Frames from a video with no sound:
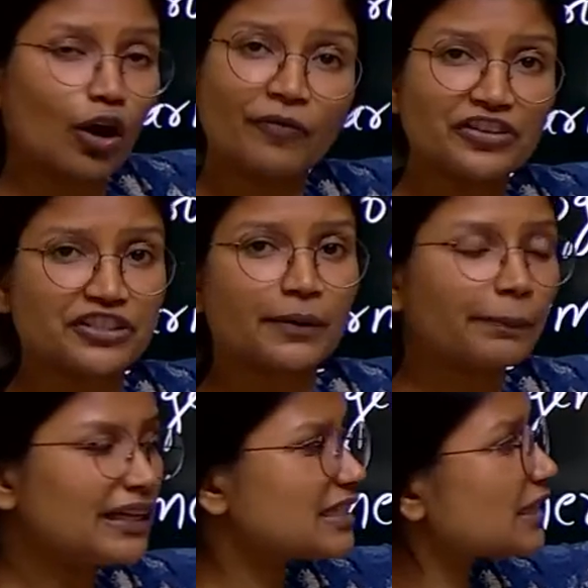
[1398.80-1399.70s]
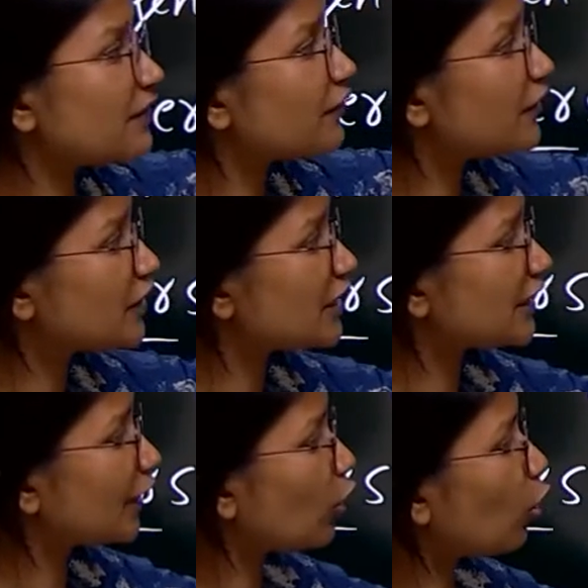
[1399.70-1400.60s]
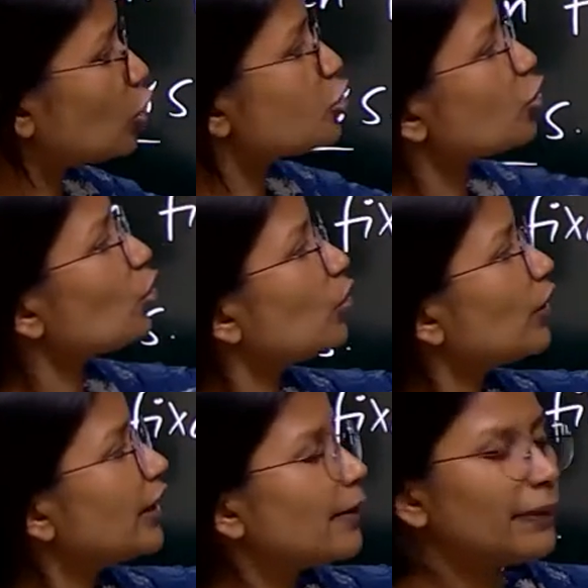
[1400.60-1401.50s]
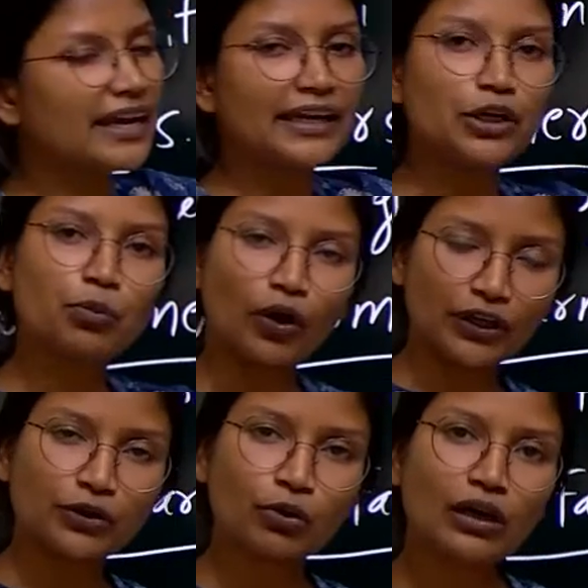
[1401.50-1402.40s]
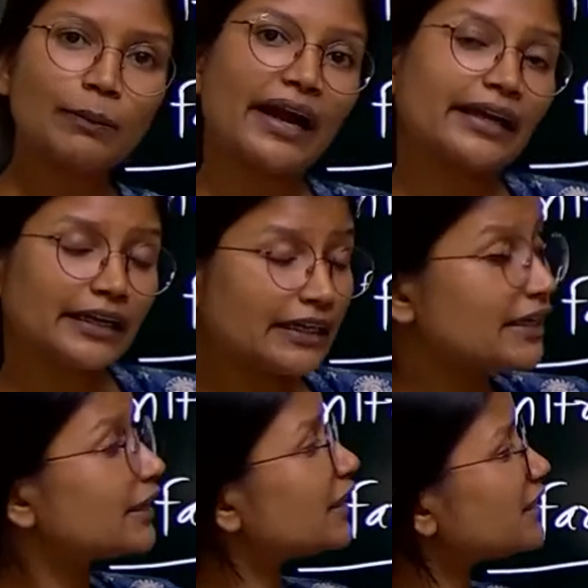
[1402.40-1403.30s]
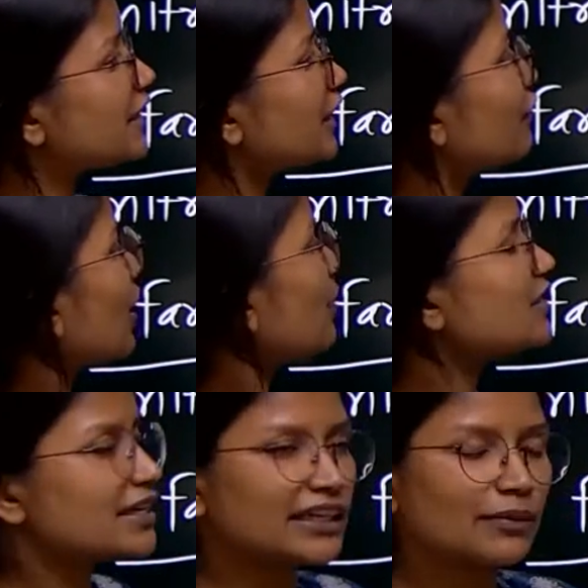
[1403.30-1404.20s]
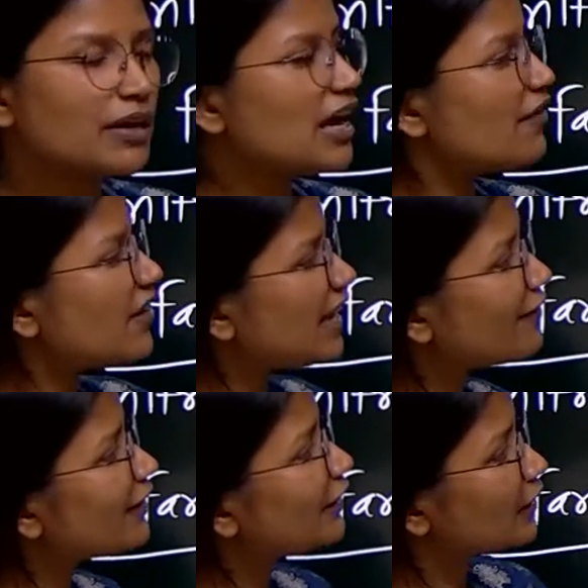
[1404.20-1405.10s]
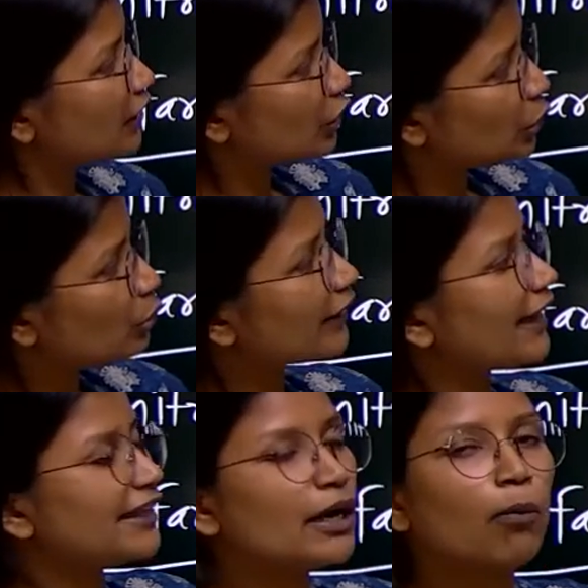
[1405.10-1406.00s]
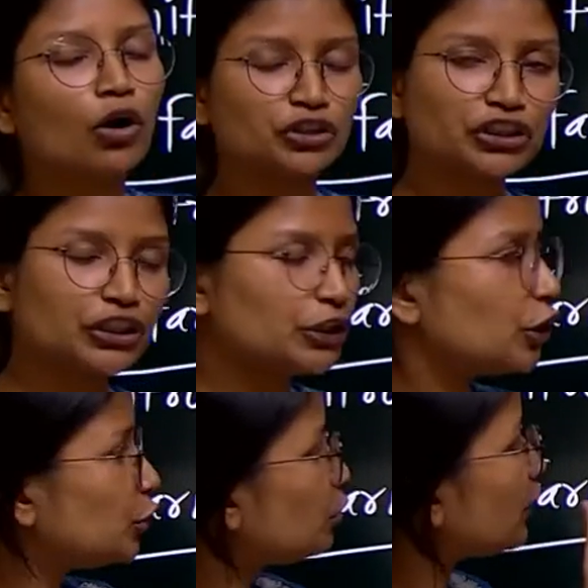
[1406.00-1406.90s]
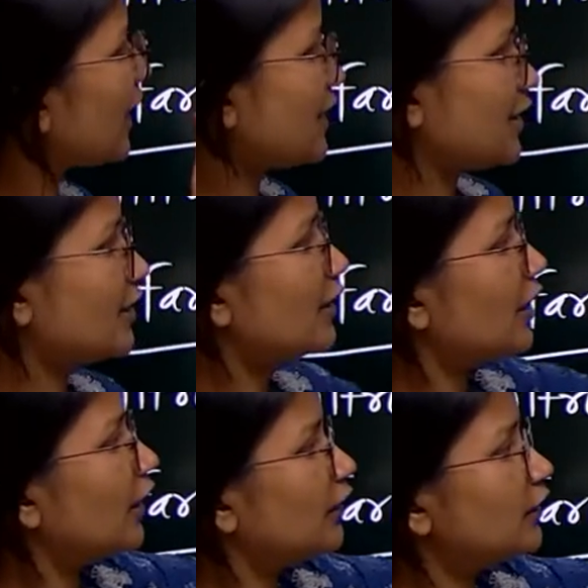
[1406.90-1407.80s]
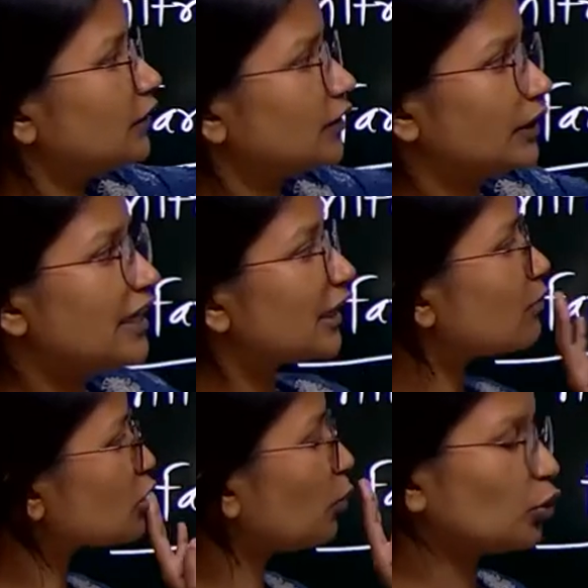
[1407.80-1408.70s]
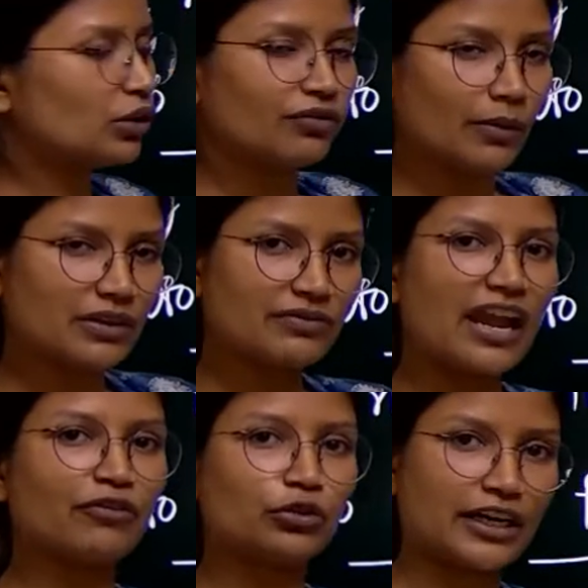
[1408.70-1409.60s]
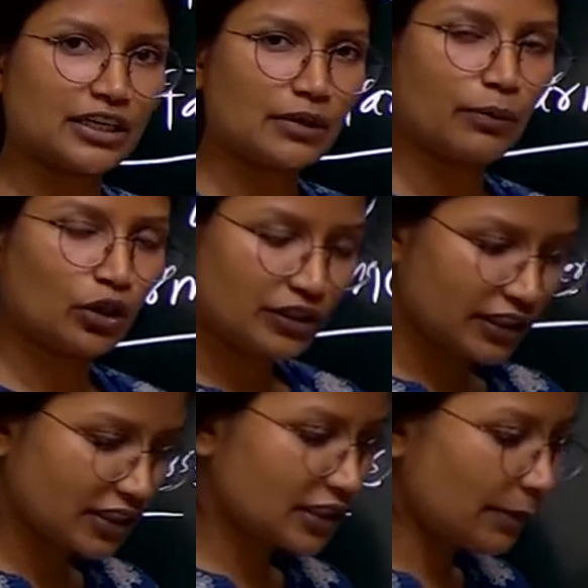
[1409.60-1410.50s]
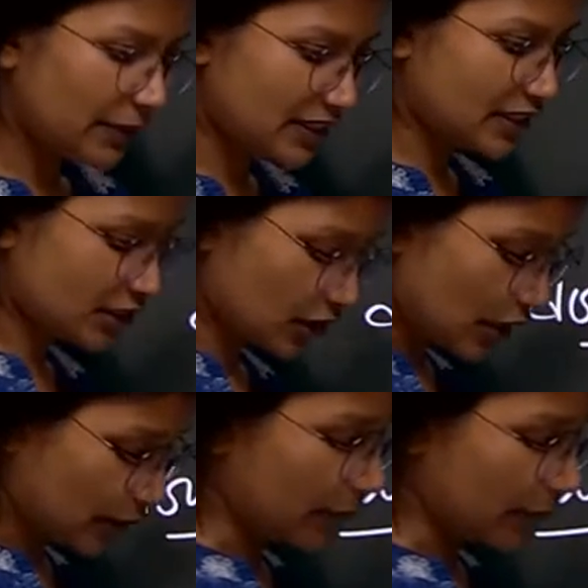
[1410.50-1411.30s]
crop, which is the pulse, it can also play an important role in increasing the farmers' income. Wherever you get the opportunity to write the income support to the farmers, we have to write because this is the present